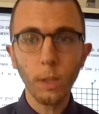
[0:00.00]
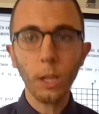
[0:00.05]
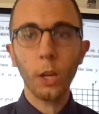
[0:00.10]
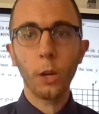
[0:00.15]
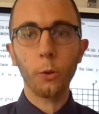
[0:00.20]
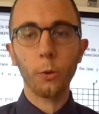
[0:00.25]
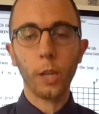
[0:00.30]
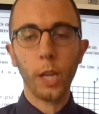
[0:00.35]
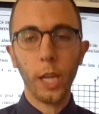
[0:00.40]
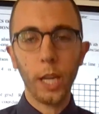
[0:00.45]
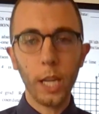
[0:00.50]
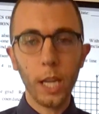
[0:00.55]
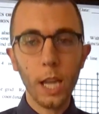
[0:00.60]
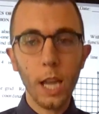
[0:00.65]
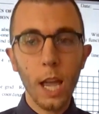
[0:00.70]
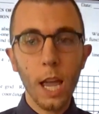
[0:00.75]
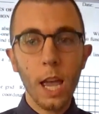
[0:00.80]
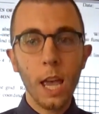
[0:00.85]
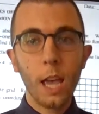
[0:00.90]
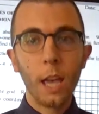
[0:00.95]

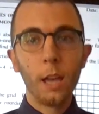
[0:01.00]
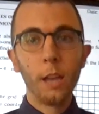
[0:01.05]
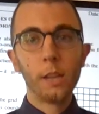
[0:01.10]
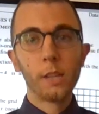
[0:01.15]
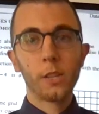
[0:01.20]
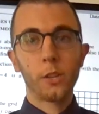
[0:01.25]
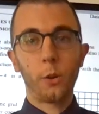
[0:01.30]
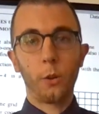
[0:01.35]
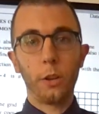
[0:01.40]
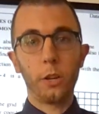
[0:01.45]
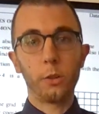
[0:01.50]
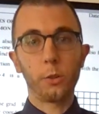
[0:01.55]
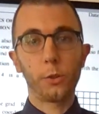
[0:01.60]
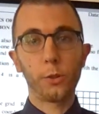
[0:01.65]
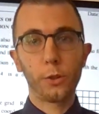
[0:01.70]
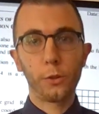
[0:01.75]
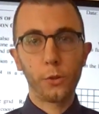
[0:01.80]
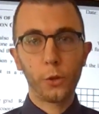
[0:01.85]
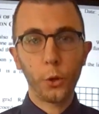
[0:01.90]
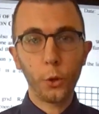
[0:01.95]
Okay, so
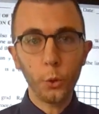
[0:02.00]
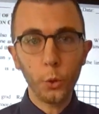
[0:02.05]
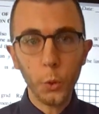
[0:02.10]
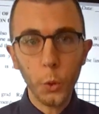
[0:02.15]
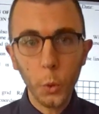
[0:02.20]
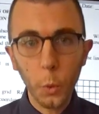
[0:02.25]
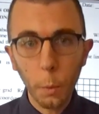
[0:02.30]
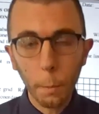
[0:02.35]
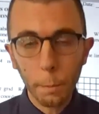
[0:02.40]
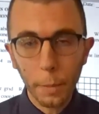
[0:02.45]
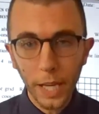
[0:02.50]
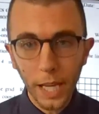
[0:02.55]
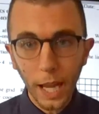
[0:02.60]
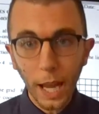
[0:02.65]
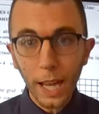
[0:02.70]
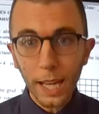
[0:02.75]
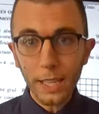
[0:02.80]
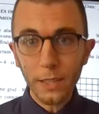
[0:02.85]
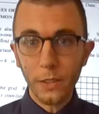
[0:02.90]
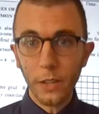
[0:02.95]
there's two big
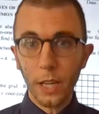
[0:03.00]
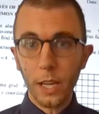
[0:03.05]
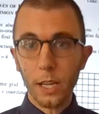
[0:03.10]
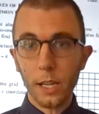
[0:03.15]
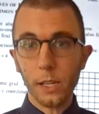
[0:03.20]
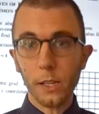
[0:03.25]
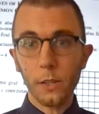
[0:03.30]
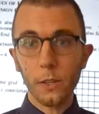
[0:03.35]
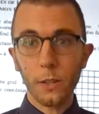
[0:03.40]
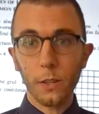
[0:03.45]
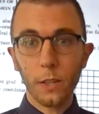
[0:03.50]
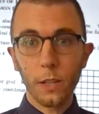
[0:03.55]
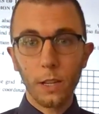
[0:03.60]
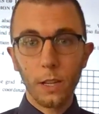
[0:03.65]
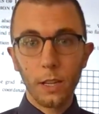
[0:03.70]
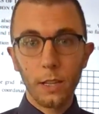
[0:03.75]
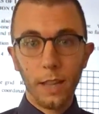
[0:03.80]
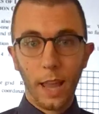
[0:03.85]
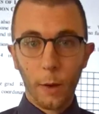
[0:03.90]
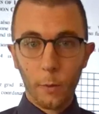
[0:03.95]
ideas
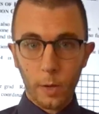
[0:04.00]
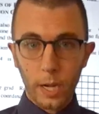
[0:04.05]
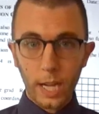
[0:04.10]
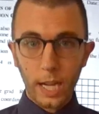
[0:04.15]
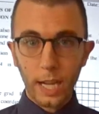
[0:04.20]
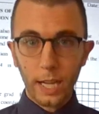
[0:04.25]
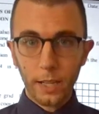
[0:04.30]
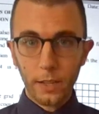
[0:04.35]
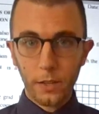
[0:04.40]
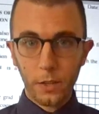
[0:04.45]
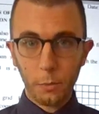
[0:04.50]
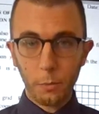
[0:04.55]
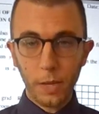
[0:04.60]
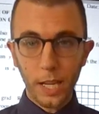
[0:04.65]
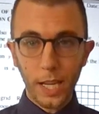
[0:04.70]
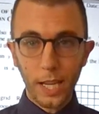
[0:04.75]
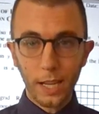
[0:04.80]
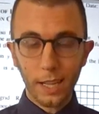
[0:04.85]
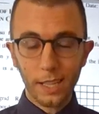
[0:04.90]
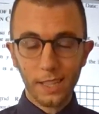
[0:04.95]
that we need to
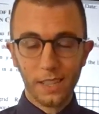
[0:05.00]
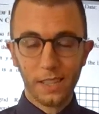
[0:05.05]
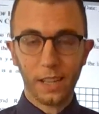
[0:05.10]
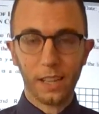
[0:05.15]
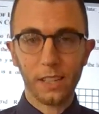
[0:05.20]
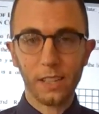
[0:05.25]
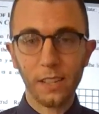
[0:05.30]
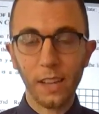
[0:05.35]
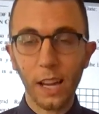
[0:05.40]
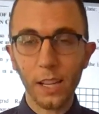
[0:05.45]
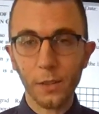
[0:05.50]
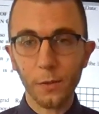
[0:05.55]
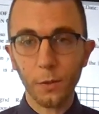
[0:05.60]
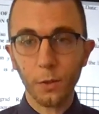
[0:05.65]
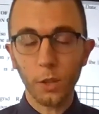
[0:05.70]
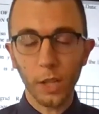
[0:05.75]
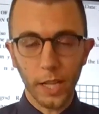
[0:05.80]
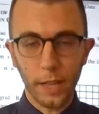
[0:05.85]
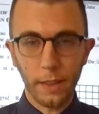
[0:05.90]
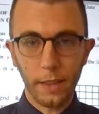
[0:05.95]
be
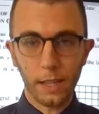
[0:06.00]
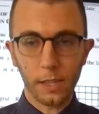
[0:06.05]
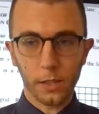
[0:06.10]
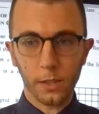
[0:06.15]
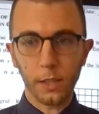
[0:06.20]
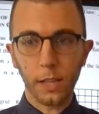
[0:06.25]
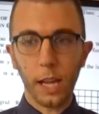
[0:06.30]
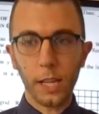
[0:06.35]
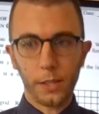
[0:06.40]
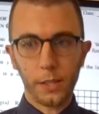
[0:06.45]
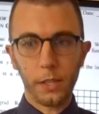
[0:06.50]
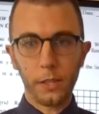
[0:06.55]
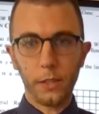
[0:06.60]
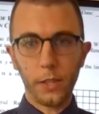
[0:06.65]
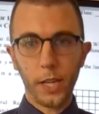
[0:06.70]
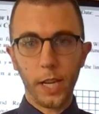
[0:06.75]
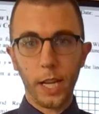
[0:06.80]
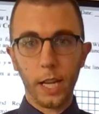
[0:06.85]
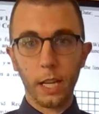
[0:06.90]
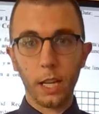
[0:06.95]
successful in this lesson
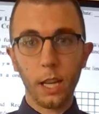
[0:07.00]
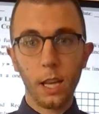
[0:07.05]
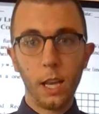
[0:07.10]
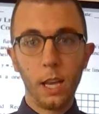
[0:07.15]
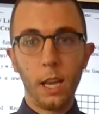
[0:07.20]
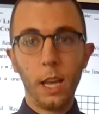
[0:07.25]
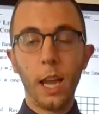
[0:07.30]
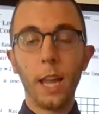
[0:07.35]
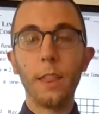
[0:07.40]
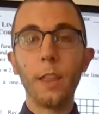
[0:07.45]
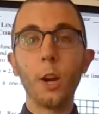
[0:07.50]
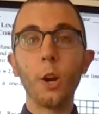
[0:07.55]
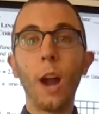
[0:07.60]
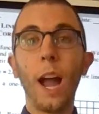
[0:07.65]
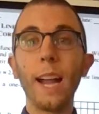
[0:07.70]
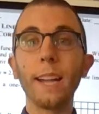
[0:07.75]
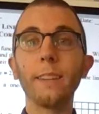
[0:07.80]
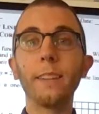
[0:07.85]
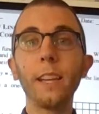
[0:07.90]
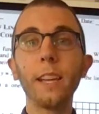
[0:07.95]
today. And they're
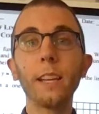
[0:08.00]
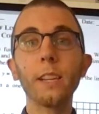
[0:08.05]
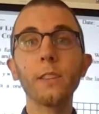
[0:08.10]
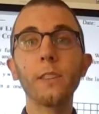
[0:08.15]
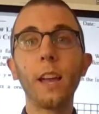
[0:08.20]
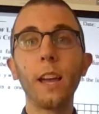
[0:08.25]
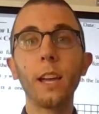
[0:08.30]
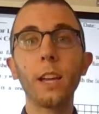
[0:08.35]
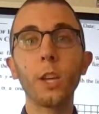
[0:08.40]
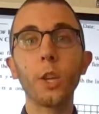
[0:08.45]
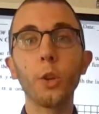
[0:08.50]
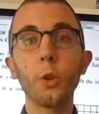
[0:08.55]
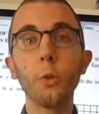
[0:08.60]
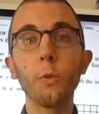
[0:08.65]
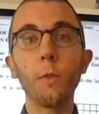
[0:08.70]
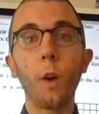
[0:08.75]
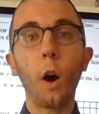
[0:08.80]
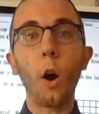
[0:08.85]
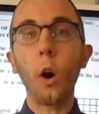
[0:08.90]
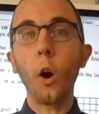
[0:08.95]
ideas that
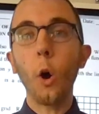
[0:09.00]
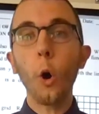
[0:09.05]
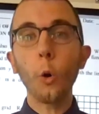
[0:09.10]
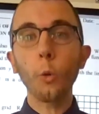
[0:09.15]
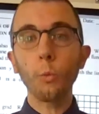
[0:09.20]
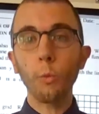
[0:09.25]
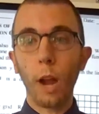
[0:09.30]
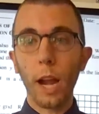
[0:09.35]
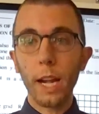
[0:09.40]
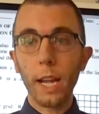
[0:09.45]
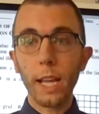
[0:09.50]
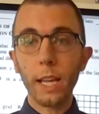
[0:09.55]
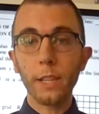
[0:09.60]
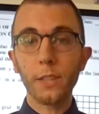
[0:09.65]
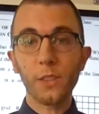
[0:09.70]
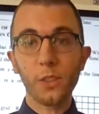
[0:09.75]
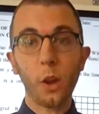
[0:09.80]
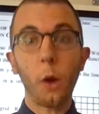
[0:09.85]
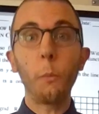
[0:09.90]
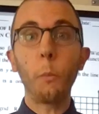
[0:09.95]
you've already
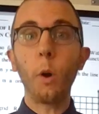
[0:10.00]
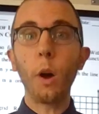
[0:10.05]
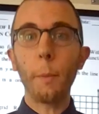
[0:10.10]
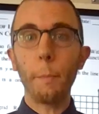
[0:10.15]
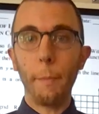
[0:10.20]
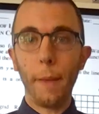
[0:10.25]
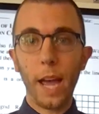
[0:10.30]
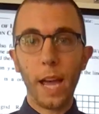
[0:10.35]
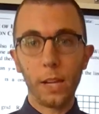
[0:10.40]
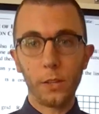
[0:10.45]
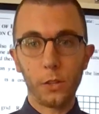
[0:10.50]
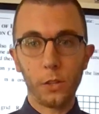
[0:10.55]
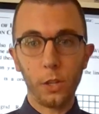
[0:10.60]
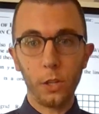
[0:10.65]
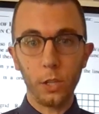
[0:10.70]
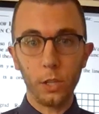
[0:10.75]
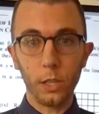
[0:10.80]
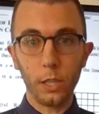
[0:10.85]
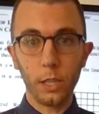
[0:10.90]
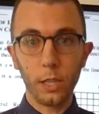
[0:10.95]
somewhat
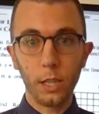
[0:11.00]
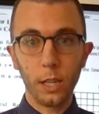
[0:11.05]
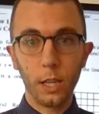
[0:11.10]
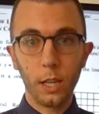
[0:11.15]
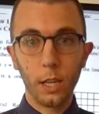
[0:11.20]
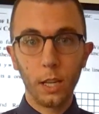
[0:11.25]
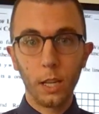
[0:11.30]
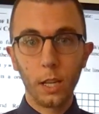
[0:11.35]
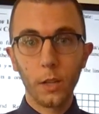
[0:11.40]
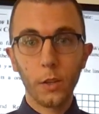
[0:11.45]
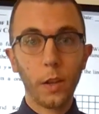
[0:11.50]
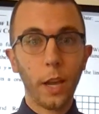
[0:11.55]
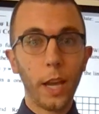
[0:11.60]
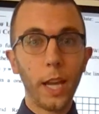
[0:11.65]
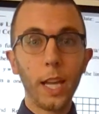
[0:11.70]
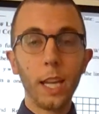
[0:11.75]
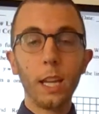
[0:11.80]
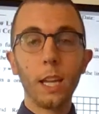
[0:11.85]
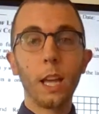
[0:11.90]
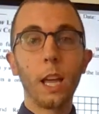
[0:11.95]
mastered.
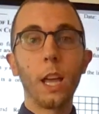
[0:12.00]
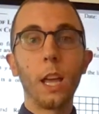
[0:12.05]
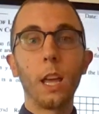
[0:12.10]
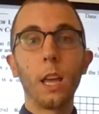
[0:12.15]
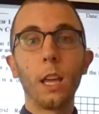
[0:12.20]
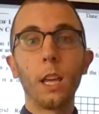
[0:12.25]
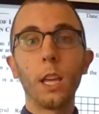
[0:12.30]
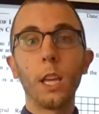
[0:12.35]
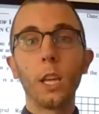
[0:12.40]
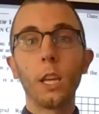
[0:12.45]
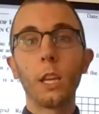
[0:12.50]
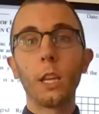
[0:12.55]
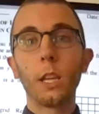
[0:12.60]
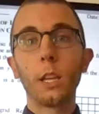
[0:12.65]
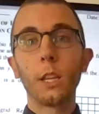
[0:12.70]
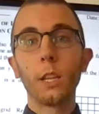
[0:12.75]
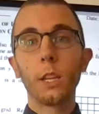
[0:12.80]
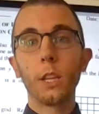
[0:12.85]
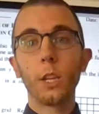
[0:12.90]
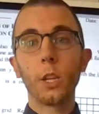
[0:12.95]
Okay,
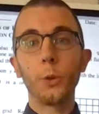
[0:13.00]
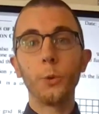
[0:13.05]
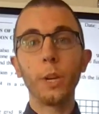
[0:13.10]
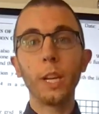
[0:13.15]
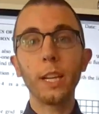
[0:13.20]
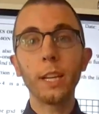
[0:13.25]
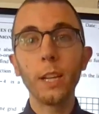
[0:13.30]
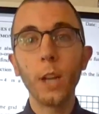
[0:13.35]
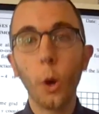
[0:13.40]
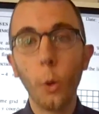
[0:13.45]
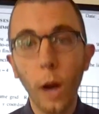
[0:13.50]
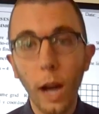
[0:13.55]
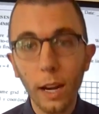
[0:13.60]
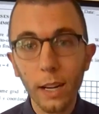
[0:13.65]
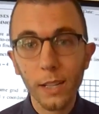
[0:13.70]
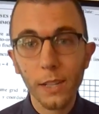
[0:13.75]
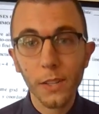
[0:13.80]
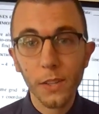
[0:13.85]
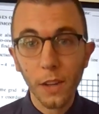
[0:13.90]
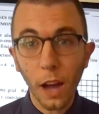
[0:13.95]
you need to know how
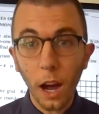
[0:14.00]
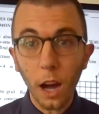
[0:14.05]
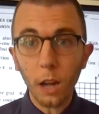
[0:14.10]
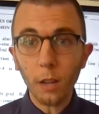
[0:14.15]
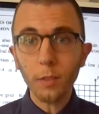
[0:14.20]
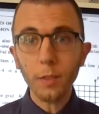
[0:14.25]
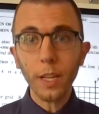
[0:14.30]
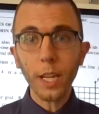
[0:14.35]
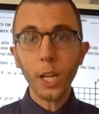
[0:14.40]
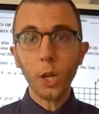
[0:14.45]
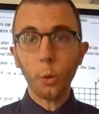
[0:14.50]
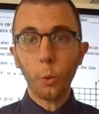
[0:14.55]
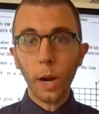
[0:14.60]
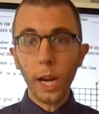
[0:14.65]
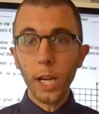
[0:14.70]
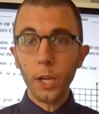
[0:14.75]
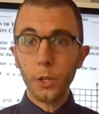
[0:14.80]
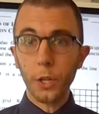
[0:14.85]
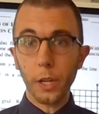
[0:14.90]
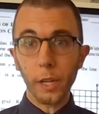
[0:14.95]
to solve
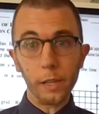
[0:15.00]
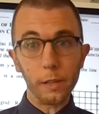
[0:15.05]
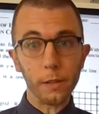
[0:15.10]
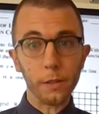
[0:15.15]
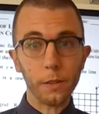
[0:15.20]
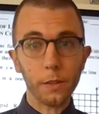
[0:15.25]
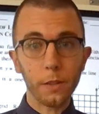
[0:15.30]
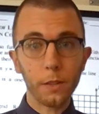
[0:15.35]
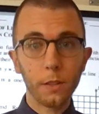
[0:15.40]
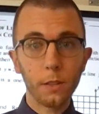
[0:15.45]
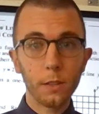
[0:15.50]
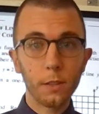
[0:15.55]
equations.